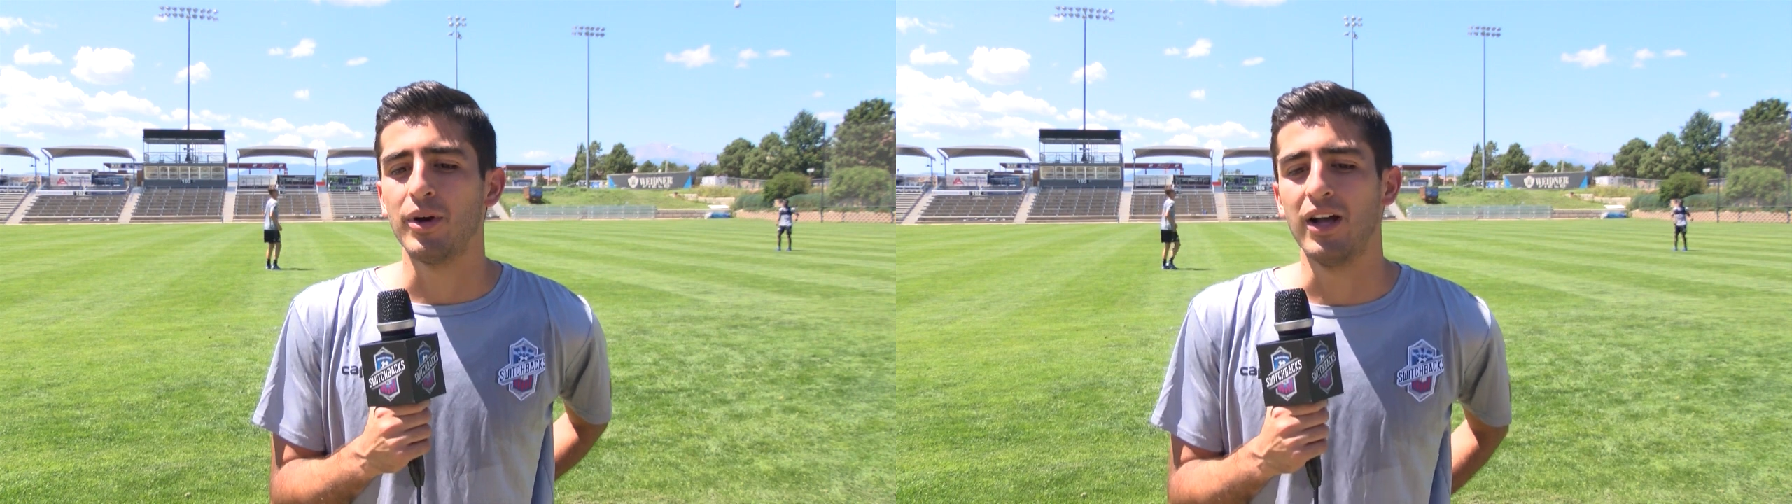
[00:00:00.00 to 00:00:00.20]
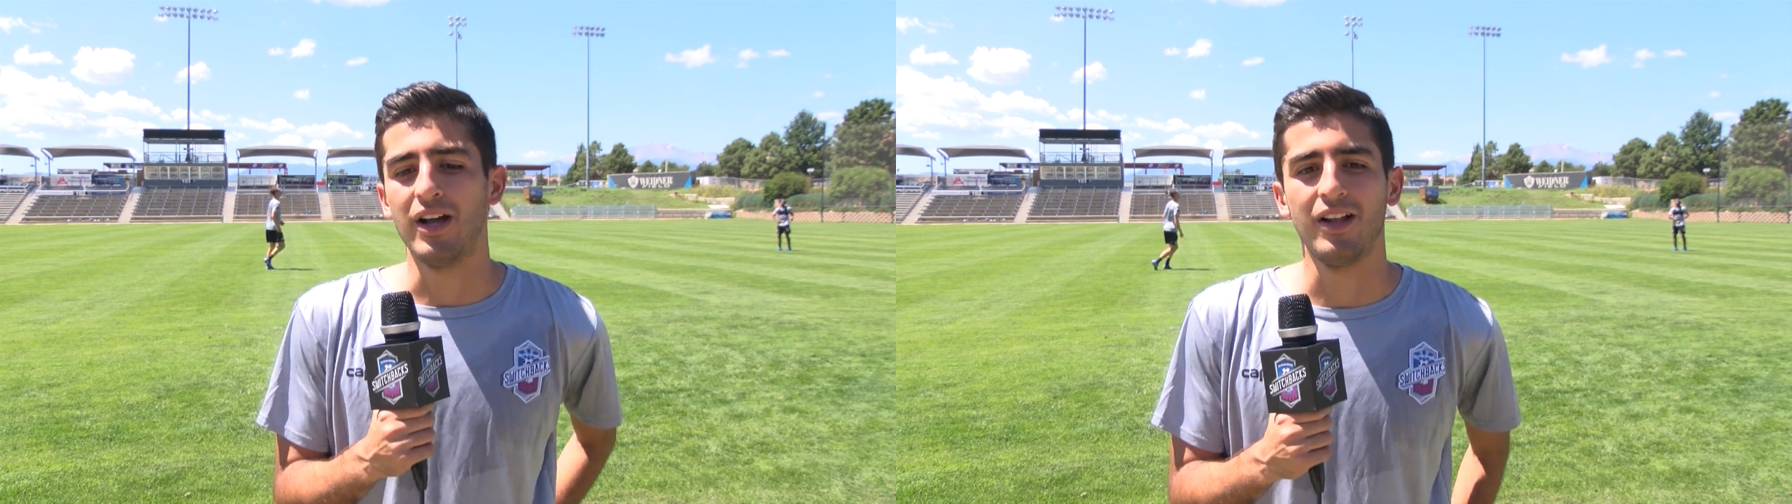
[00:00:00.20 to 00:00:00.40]

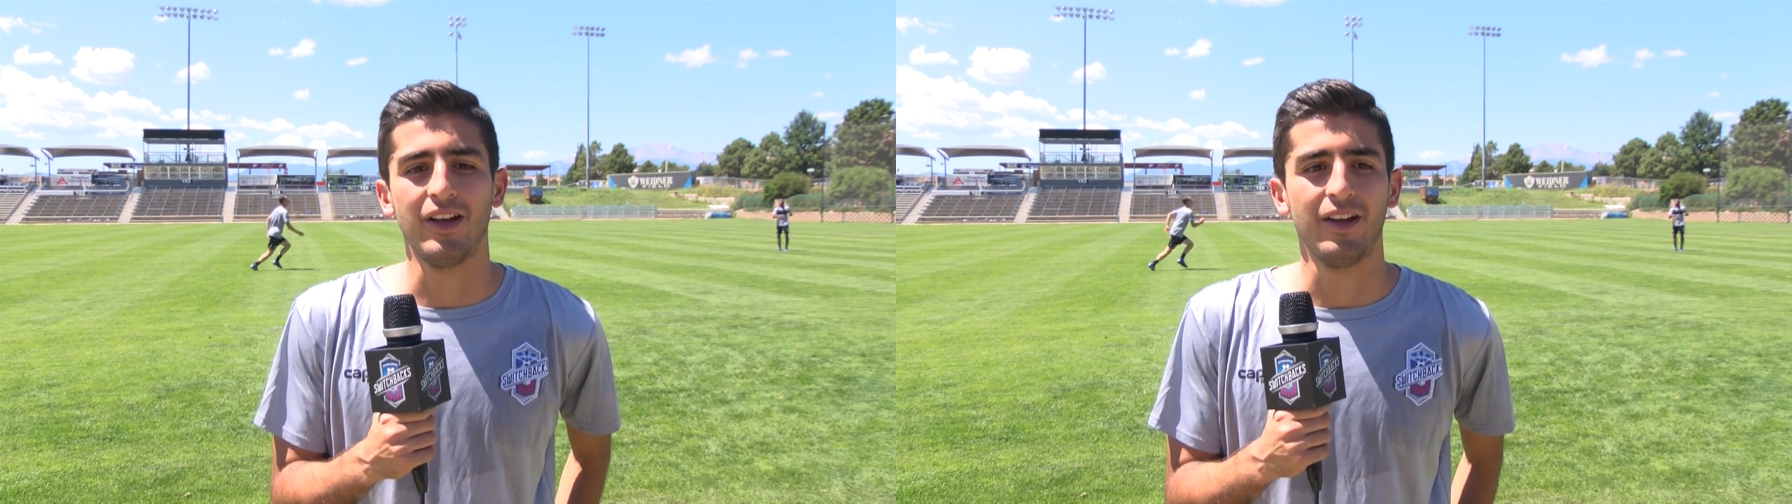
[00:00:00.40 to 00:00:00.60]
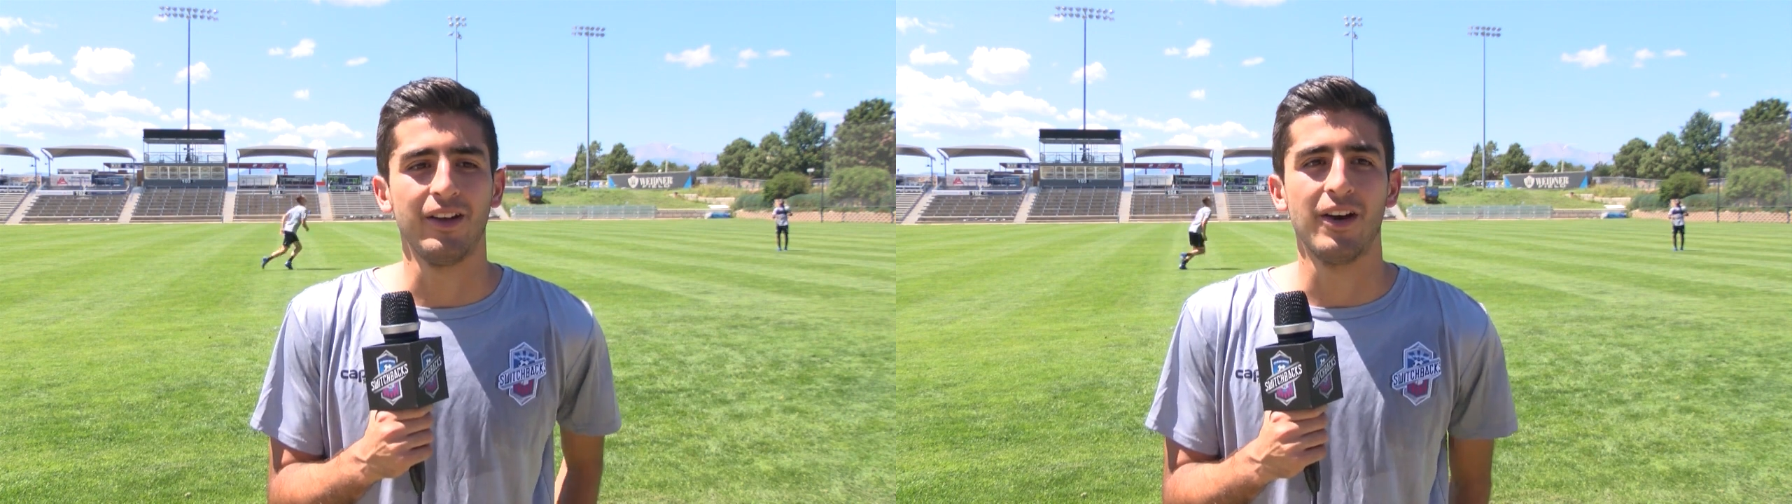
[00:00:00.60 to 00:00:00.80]
Well,
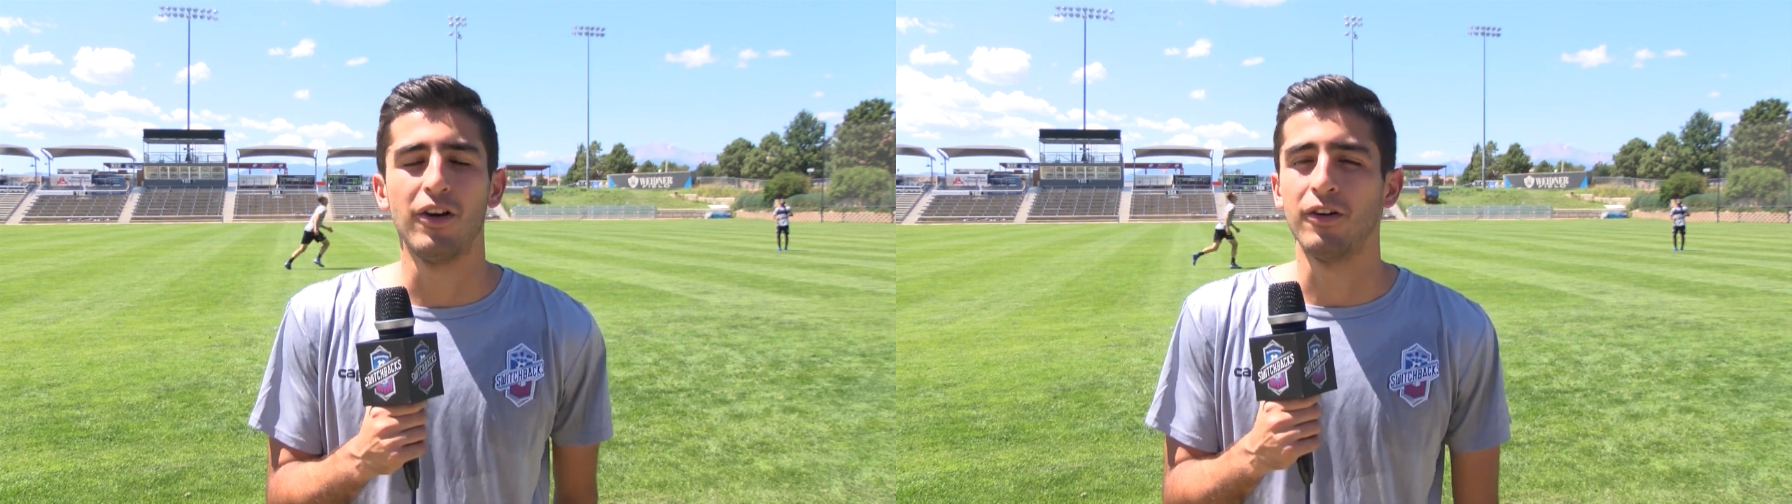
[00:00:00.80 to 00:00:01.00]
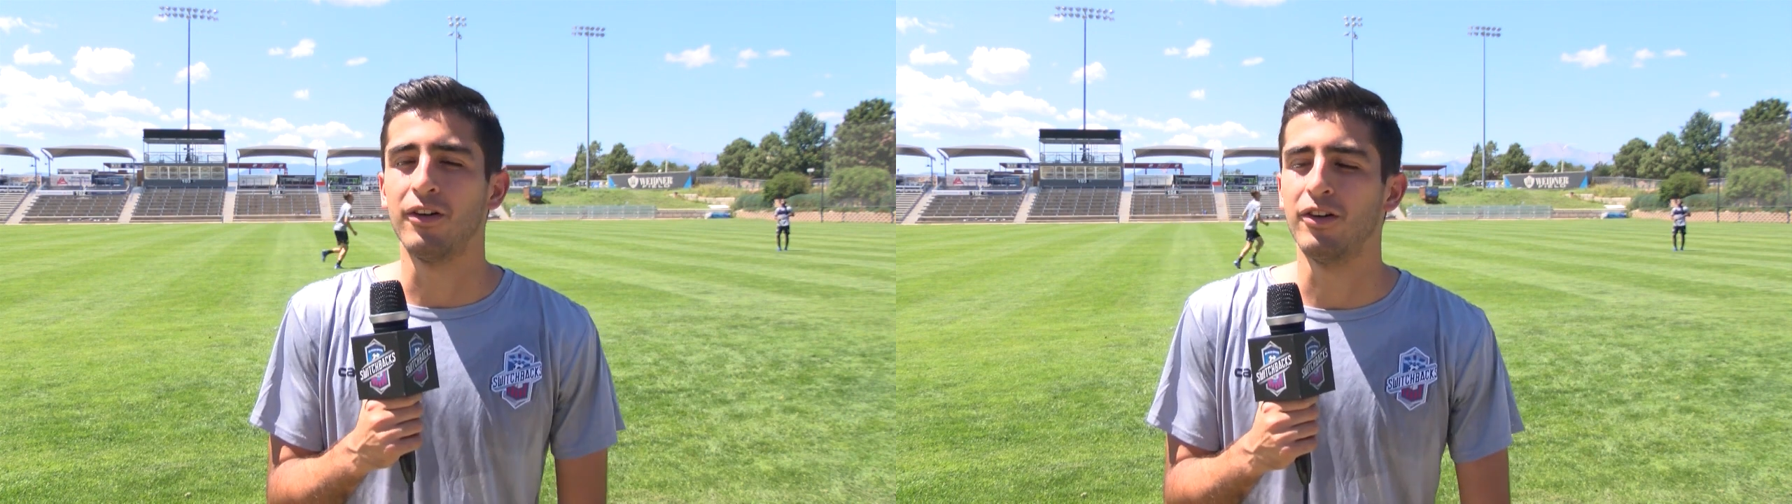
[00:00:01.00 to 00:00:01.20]
I,
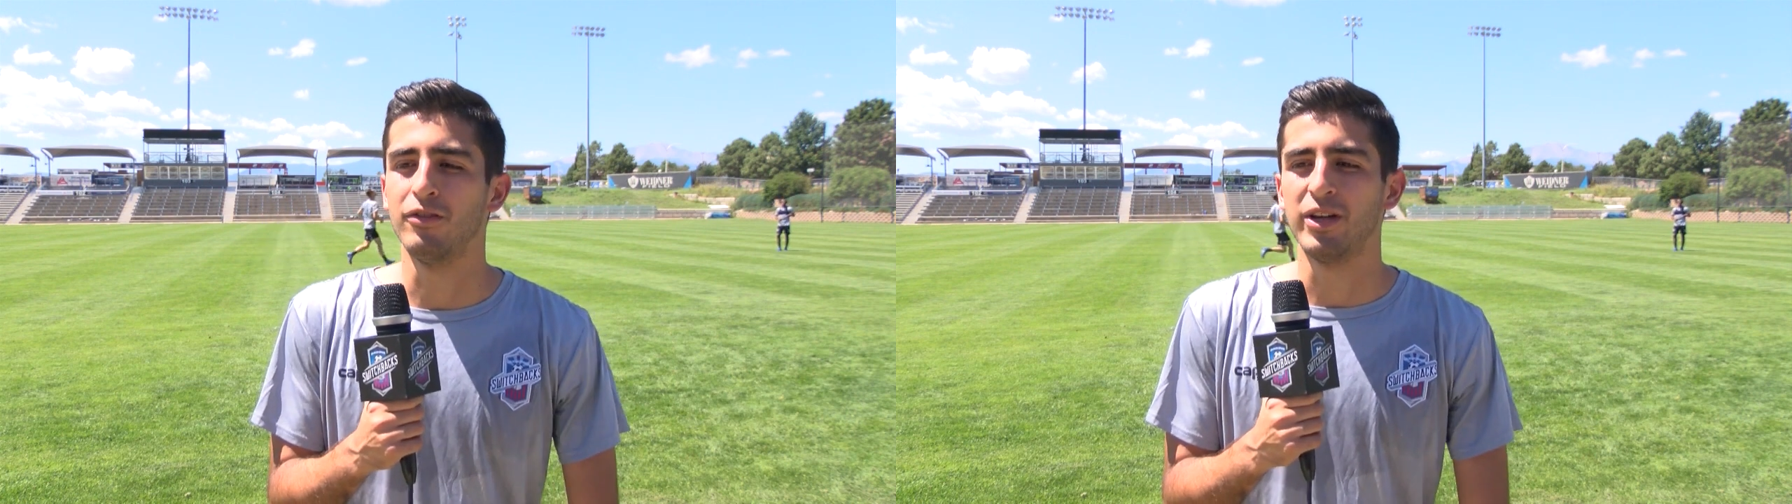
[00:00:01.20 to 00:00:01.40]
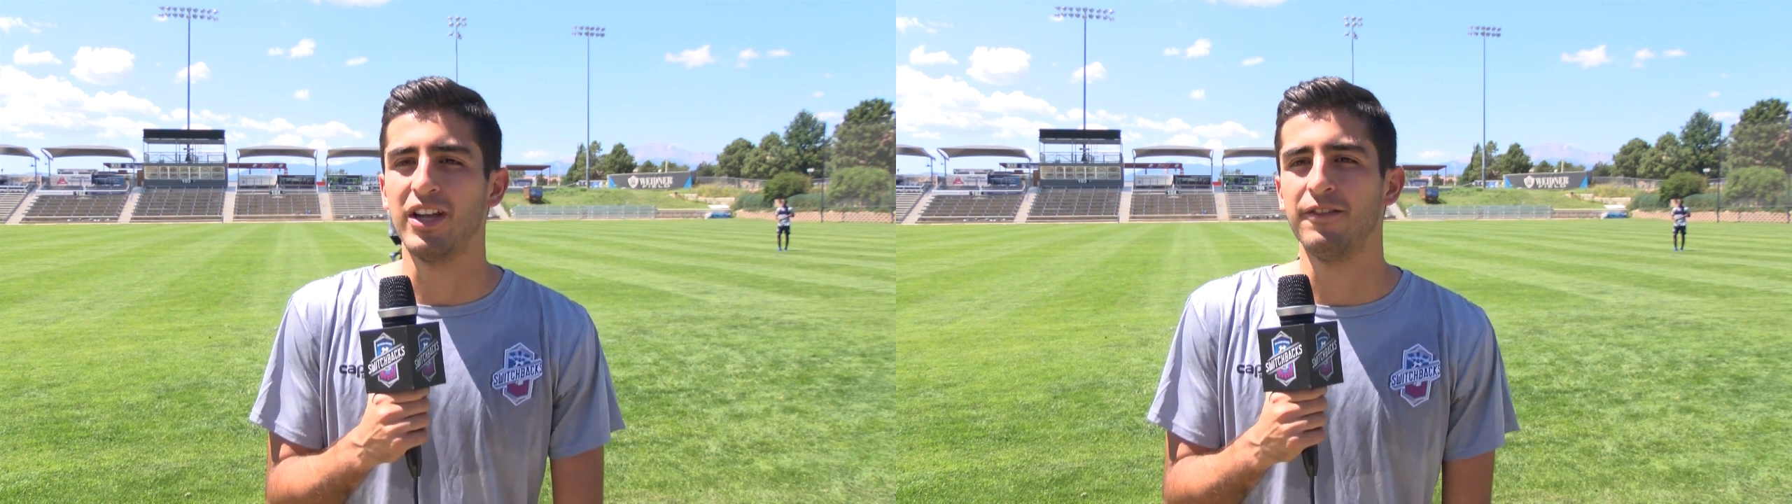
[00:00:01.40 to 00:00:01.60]
uh,
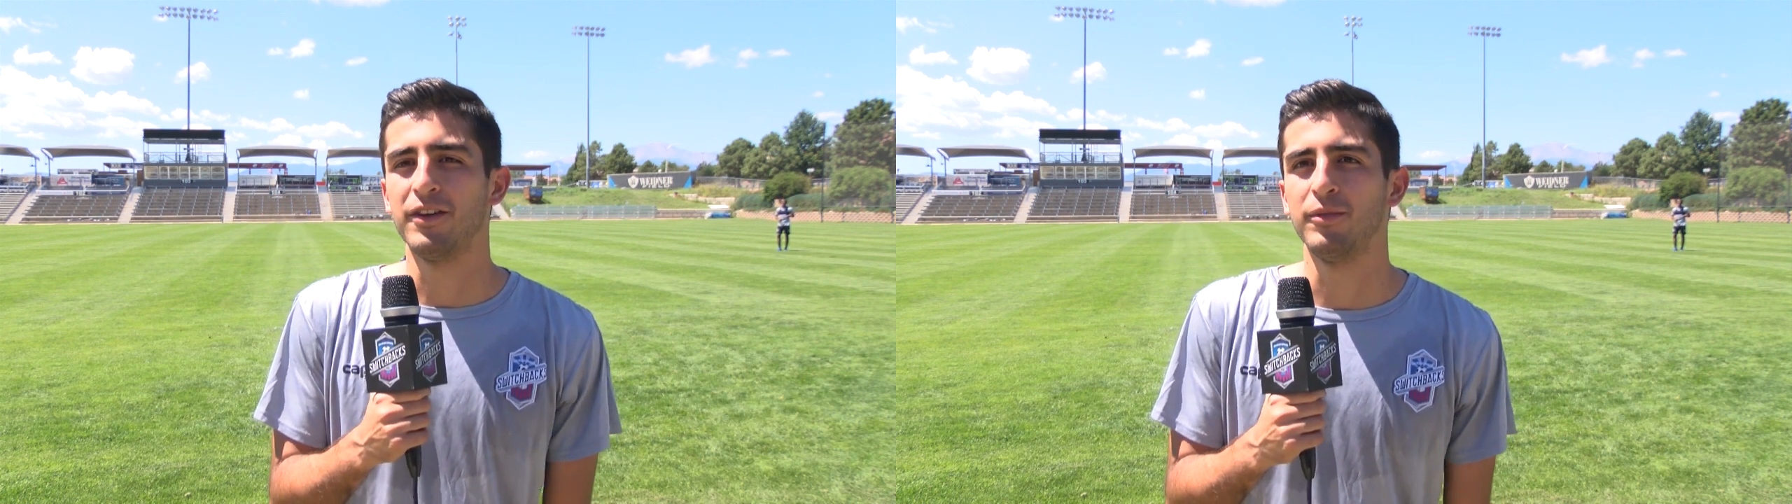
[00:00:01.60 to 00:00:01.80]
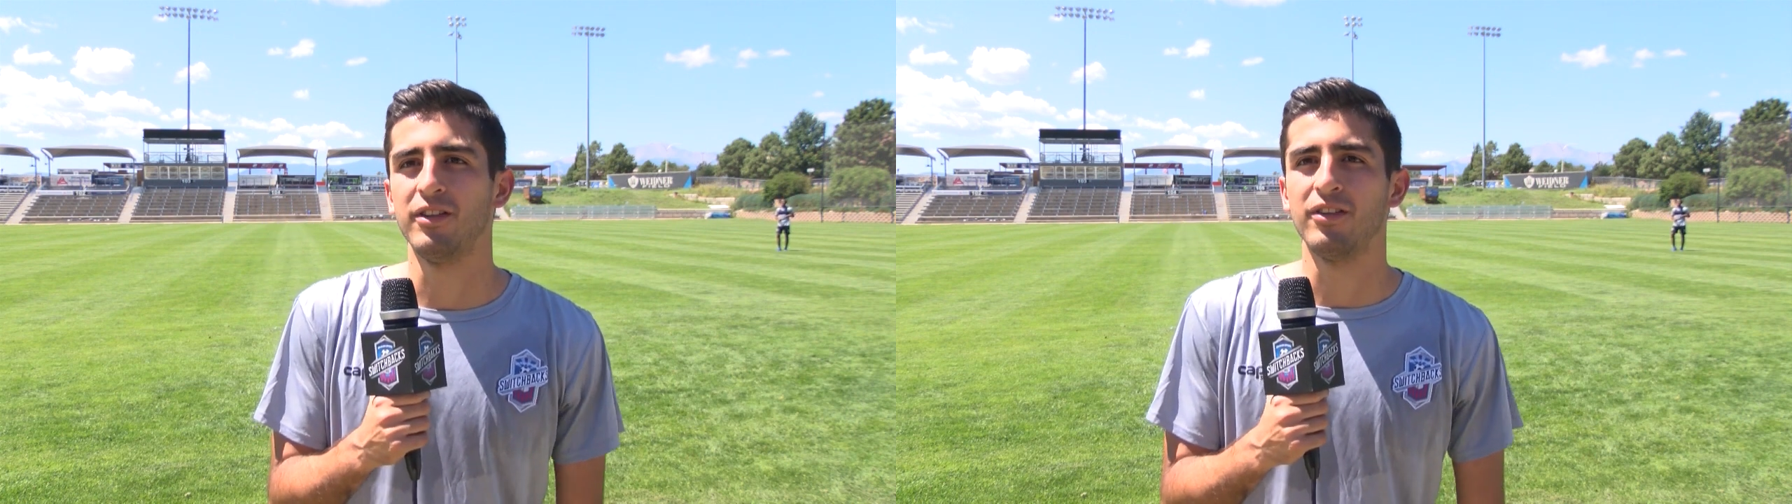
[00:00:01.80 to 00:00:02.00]
all my life
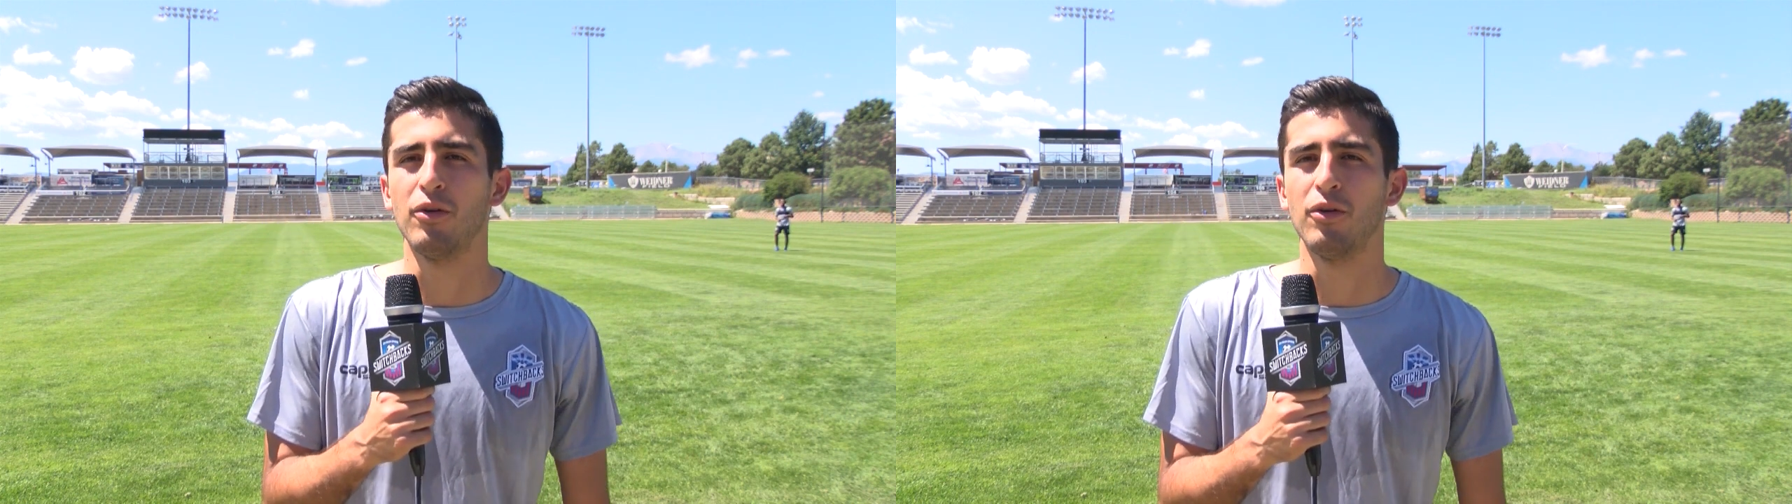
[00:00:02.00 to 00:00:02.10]
I've been